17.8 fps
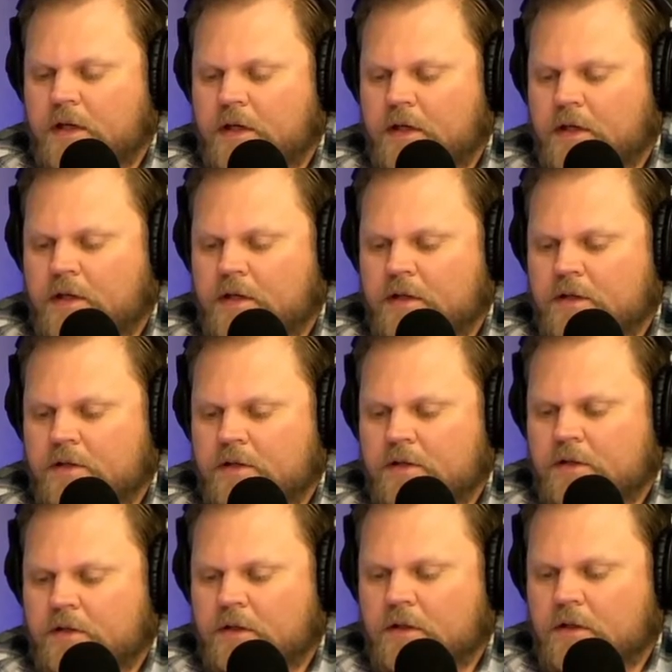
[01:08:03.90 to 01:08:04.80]
is,
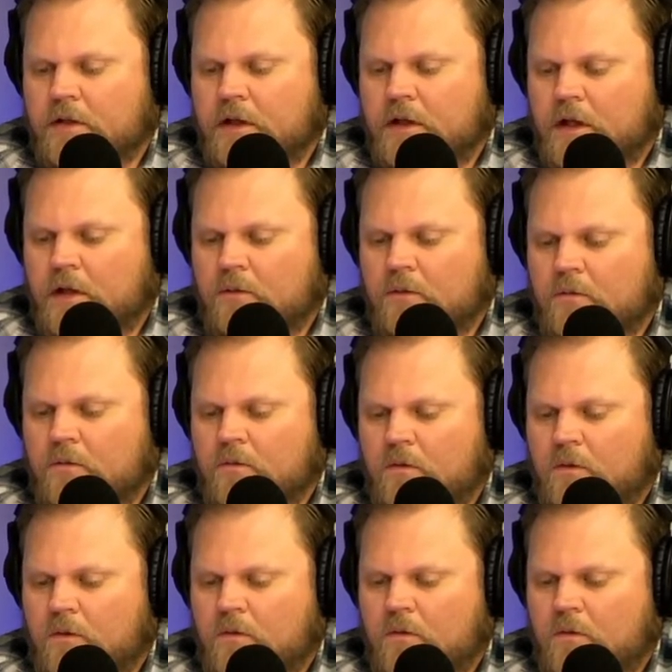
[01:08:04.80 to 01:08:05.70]
look, uh,
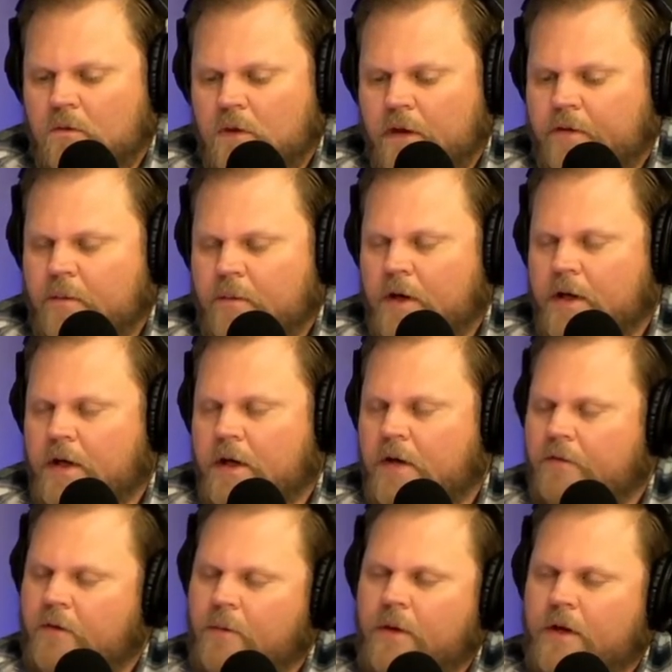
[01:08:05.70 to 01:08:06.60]
everybody
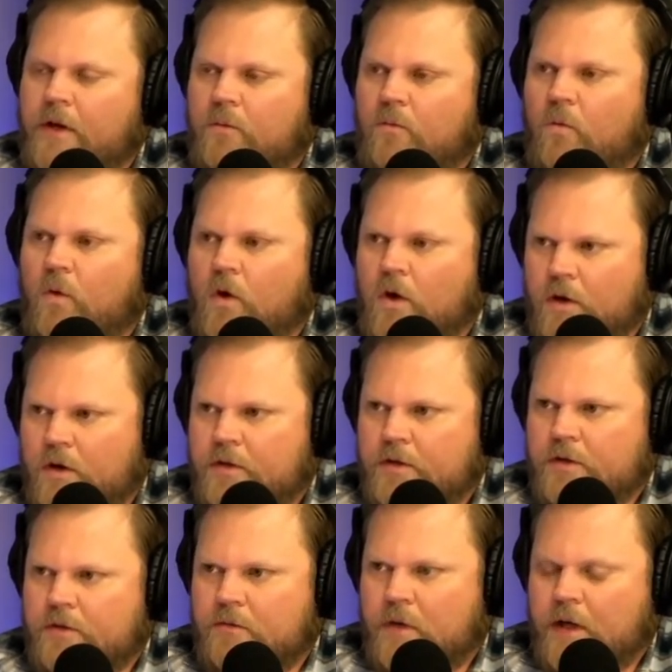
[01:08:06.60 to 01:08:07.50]
everybody
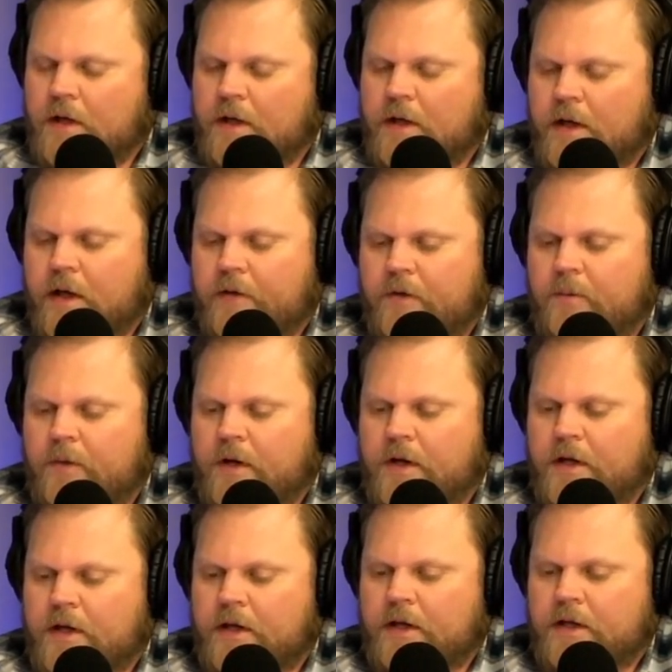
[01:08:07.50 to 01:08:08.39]
works right
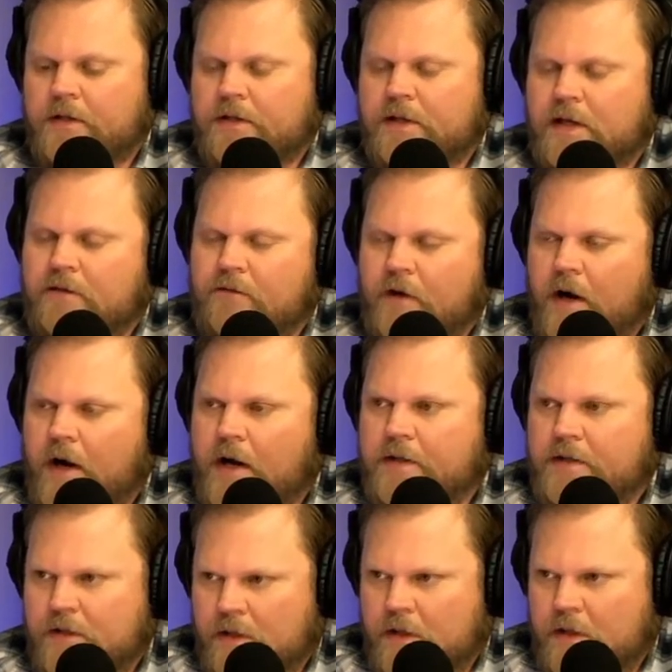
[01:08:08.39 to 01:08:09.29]
everybody is
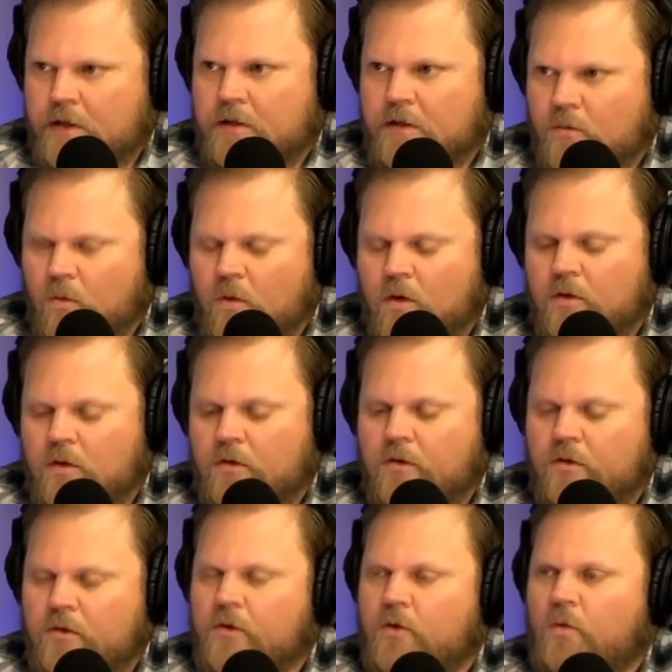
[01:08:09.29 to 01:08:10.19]
advancing in the world
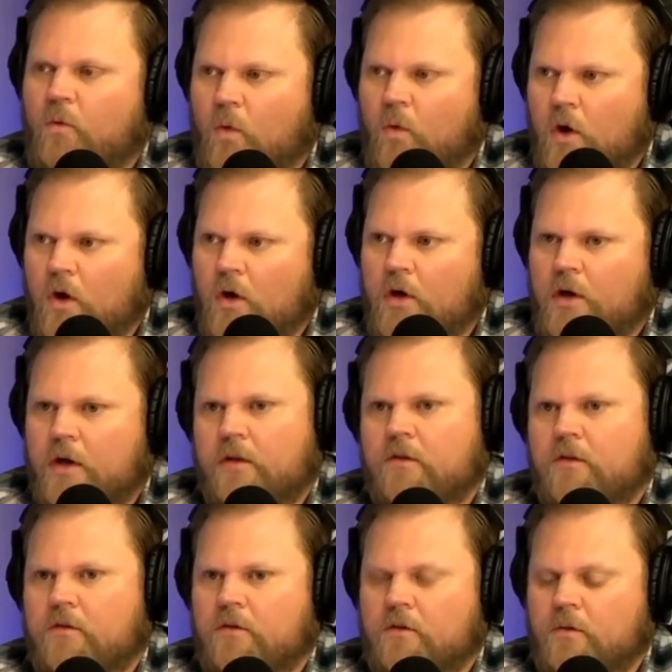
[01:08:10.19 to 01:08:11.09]
through work
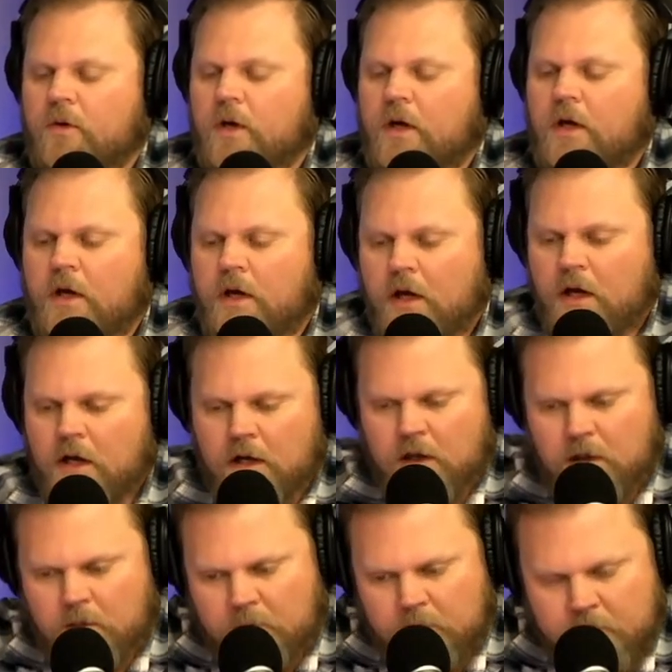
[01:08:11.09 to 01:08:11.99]
through
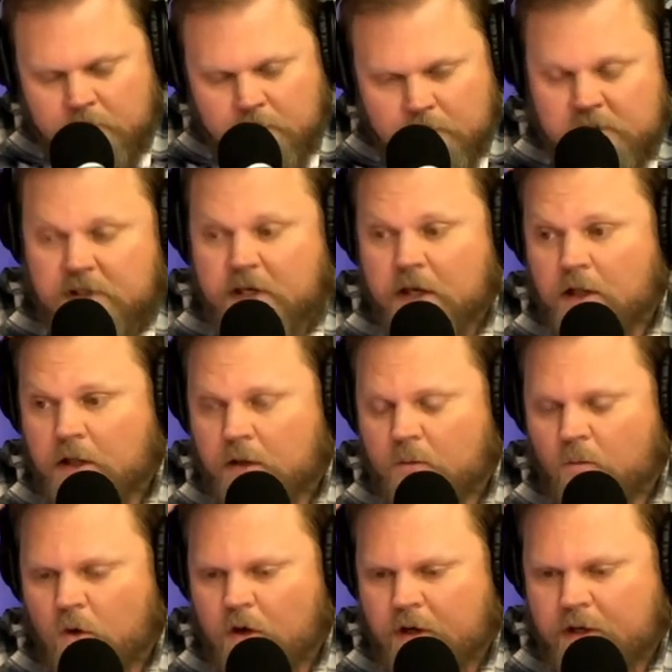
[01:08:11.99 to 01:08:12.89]
um, skill
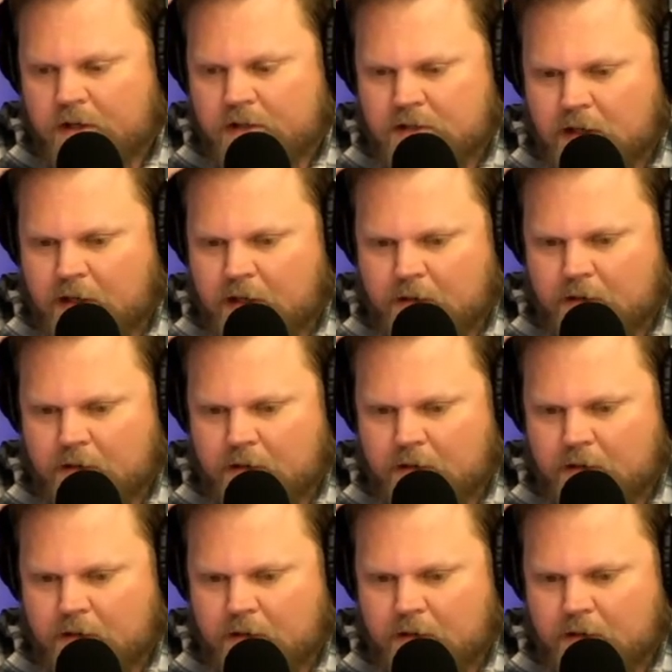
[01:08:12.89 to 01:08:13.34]
and work is like